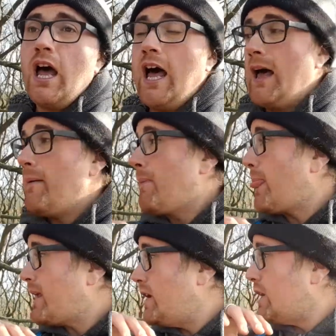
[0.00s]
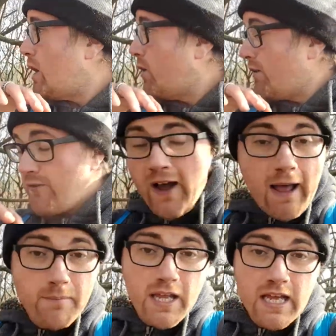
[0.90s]
You know, her
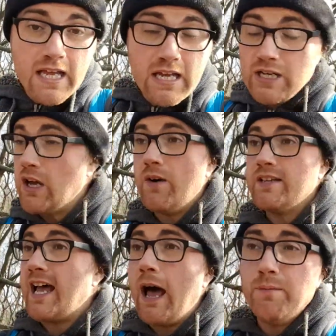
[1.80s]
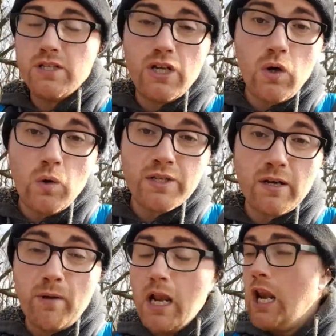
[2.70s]
family, you know, is absolutely
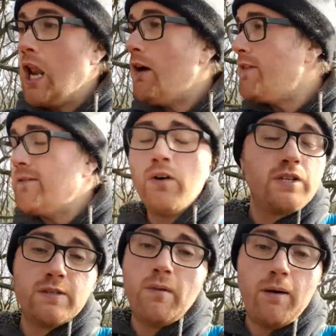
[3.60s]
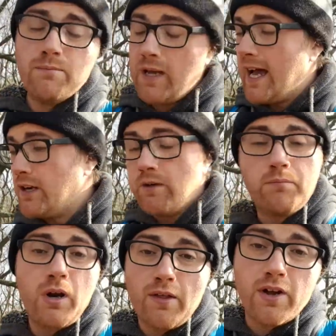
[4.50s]
awesome. I love Yvonne's mum and her
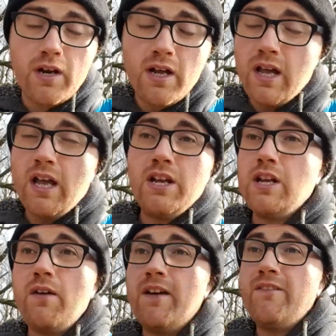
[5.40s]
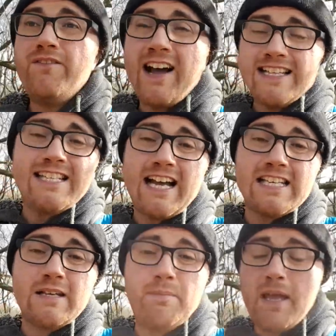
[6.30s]
brother. You know, they're
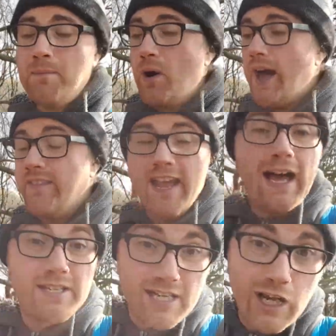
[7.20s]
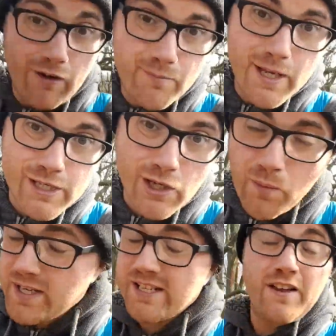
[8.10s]
fantastic people, and they actually love me too,
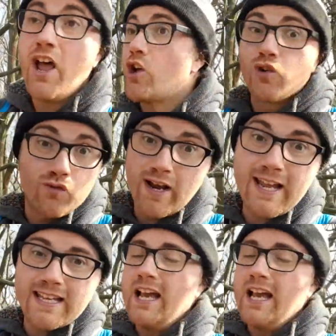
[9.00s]
which is great.